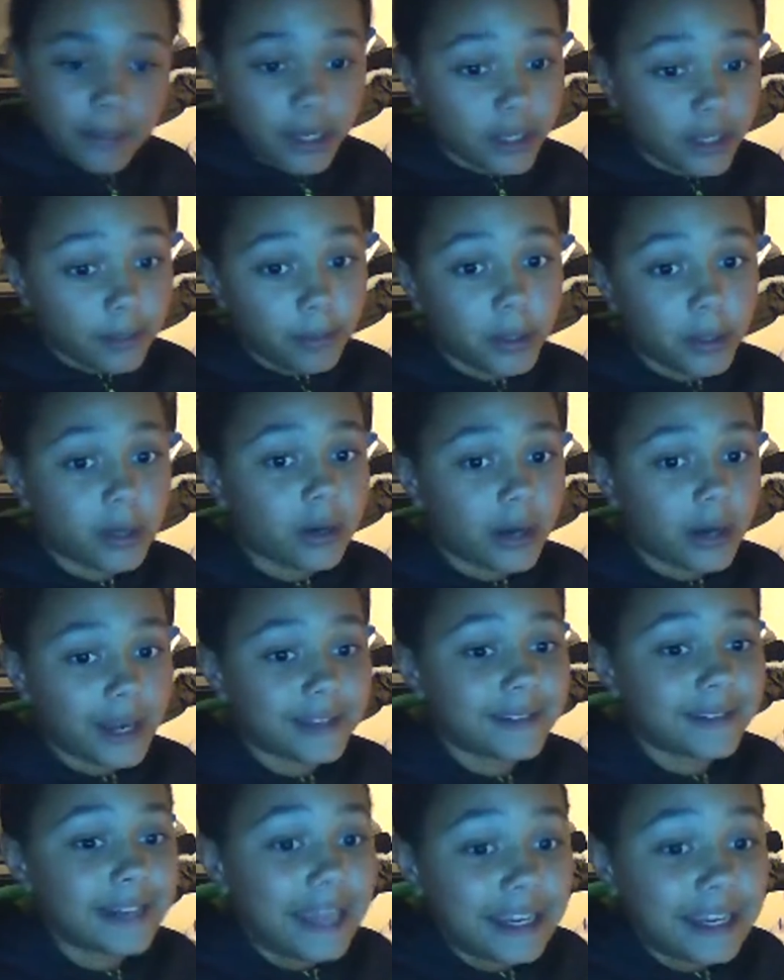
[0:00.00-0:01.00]
computer
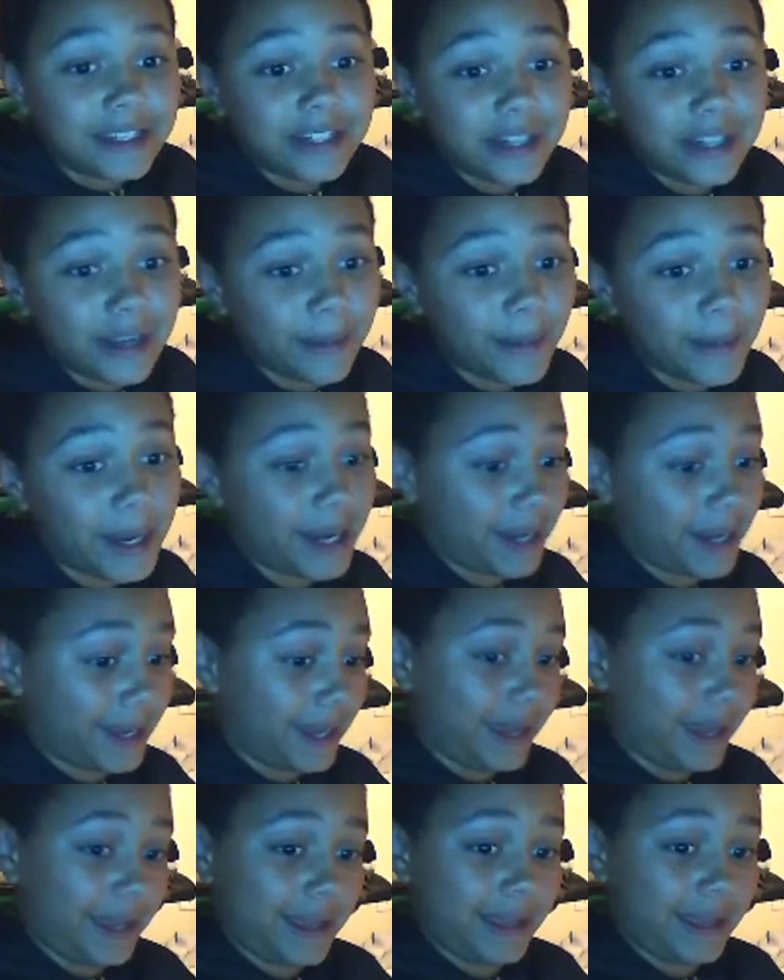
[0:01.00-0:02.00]
has an
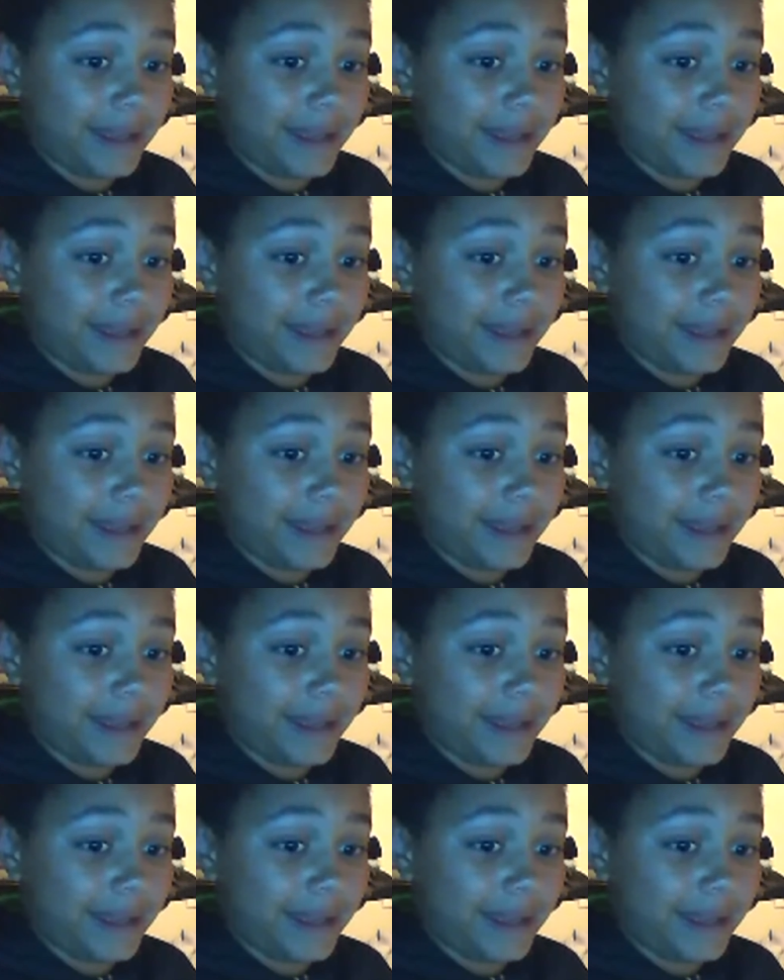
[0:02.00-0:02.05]
HDMI